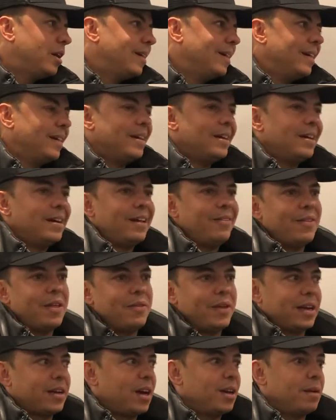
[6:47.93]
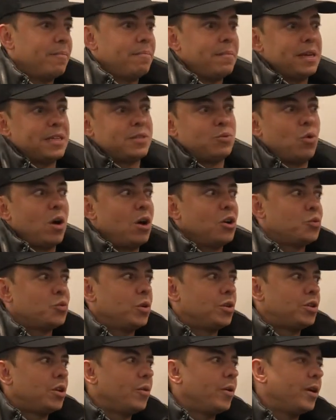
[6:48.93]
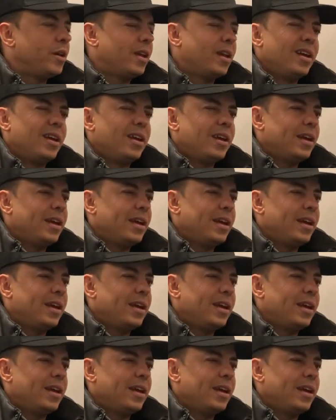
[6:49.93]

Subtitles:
and then they kind of miss what else we're doing.